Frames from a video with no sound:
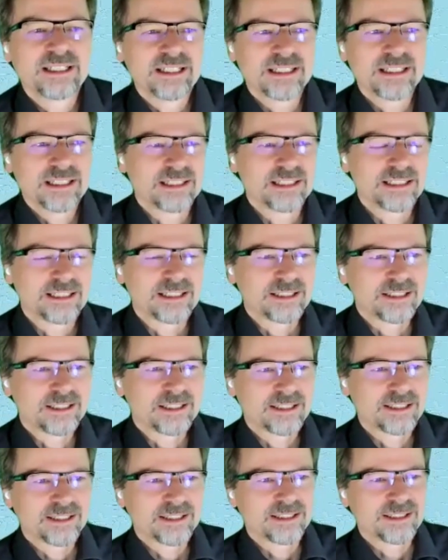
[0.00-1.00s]
And
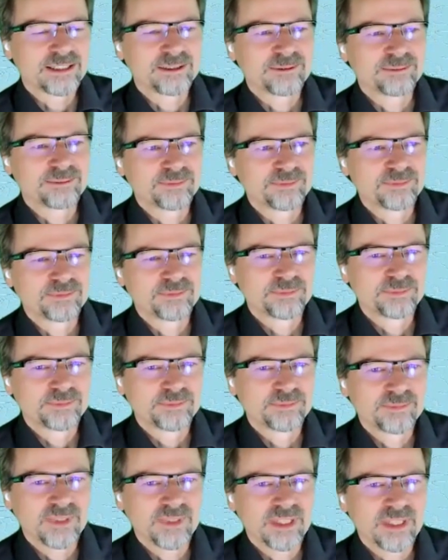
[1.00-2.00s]

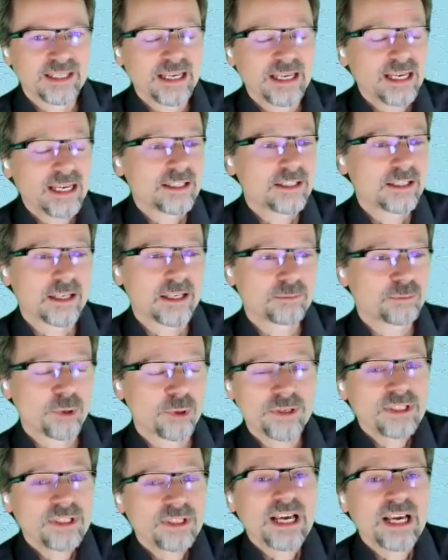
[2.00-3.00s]
and
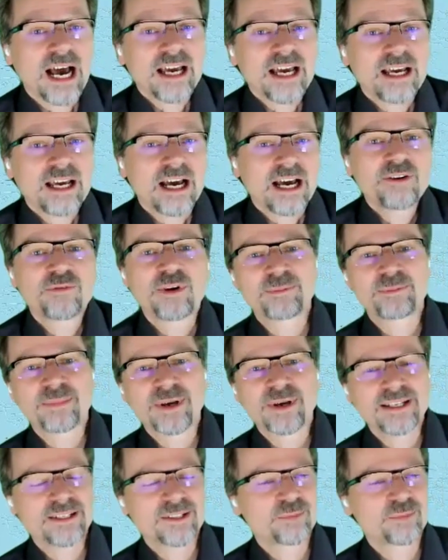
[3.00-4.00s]
personally, I write
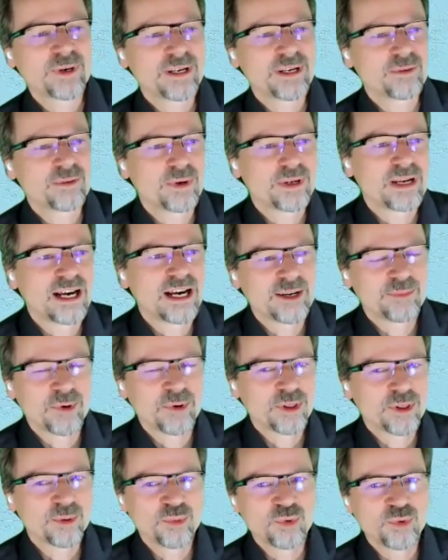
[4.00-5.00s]
best when I'm
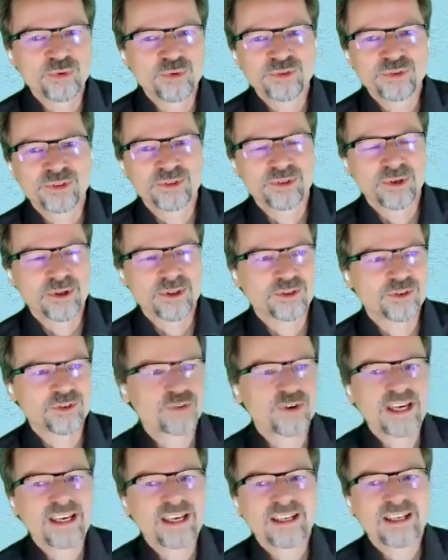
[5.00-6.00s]
on the move, so on the
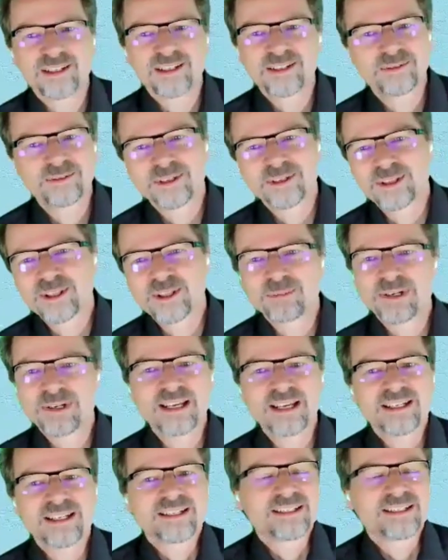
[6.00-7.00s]
train, in the
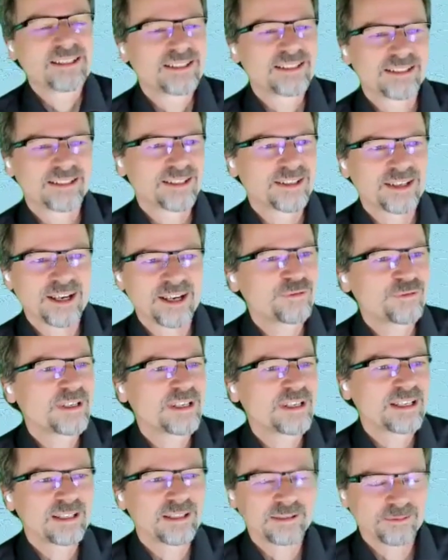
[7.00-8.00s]
plane, in the
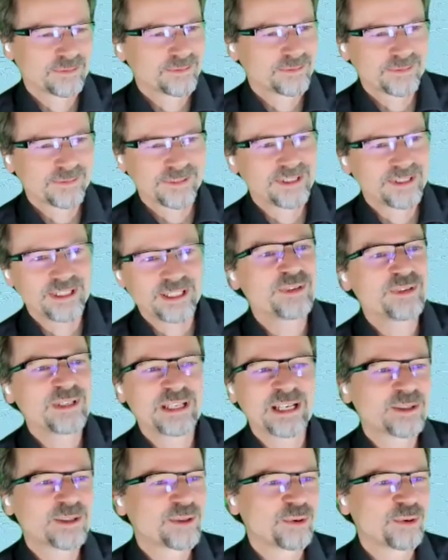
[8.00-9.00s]
cafe, in the
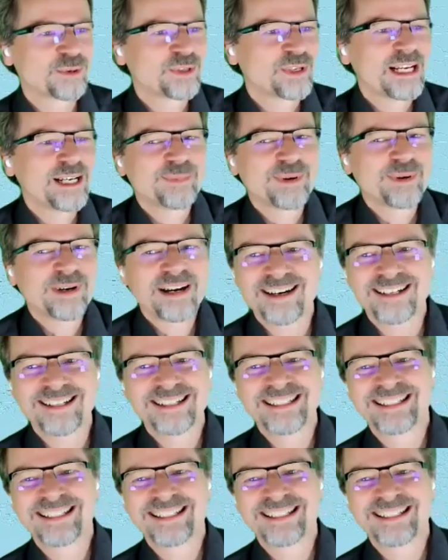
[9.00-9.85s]
evening, in the hotel bar.